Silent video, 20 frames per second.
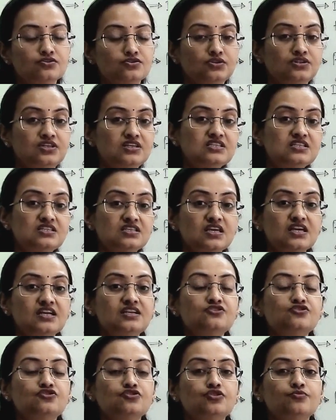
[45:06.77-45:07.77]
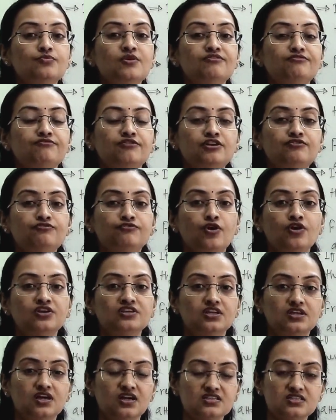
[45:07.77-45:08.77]
this seed should be fit for the
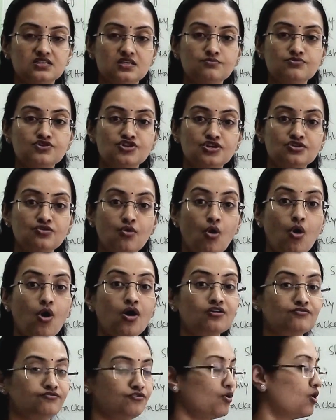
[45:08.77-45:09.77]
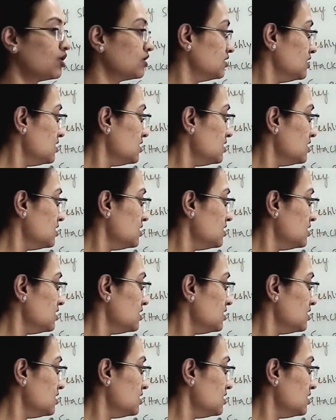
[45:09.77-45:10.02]
consumption or for the